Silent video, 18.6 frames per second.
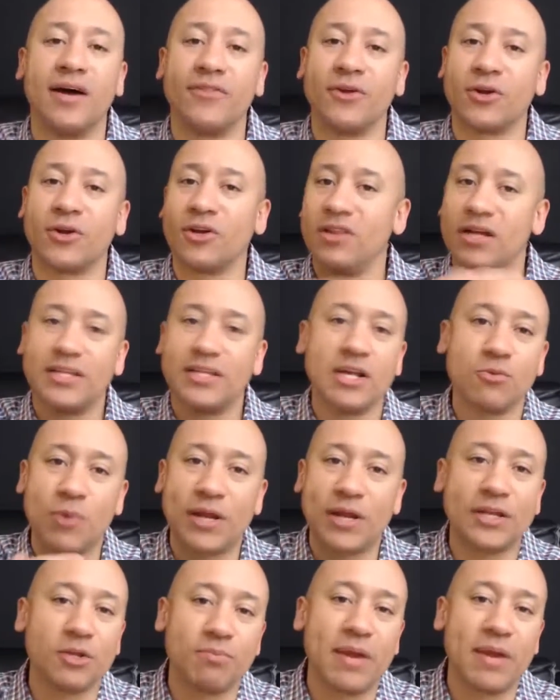They're collecting
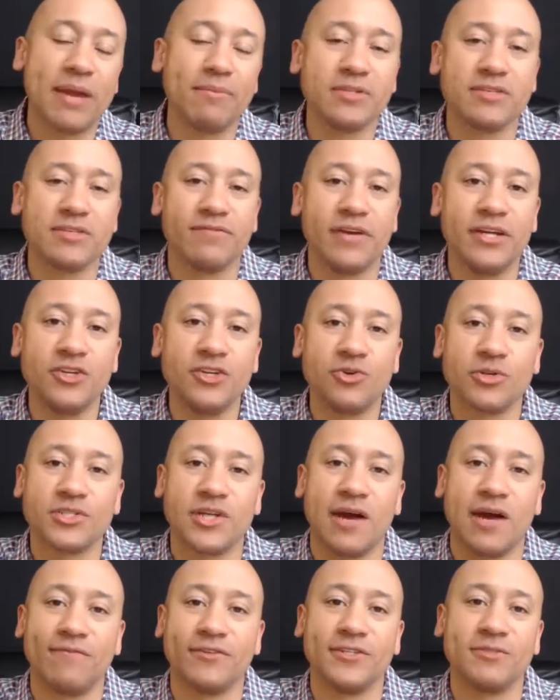regular payments of interest
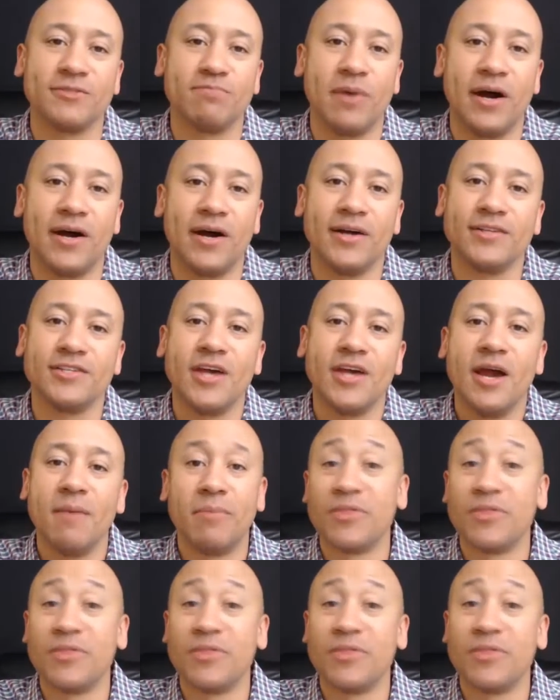off of these bonds,